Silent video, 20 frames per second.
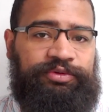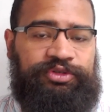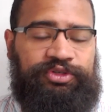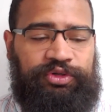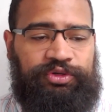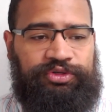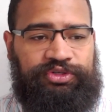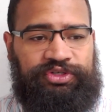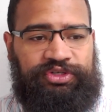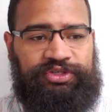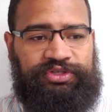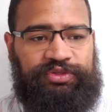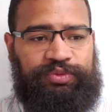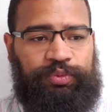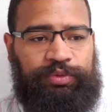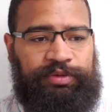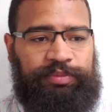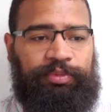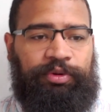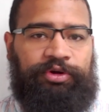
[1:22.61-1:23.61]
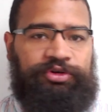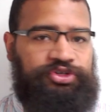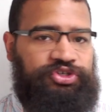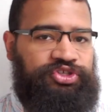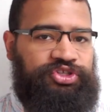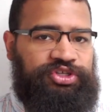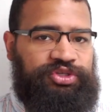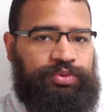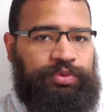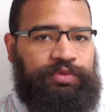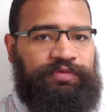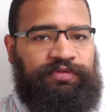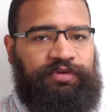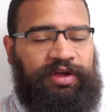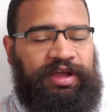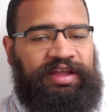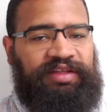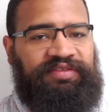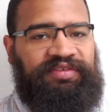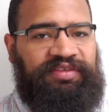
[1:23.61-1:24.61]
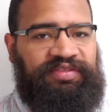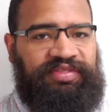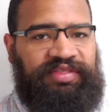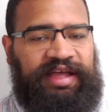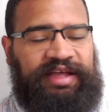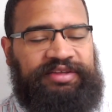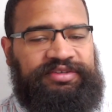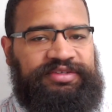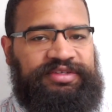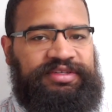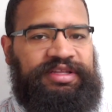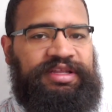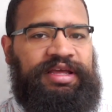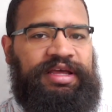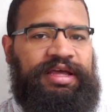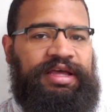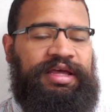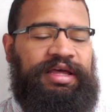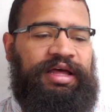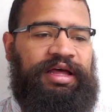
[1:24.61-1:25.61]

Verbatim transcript: So since we purchased this one for eighteen thousand dollars,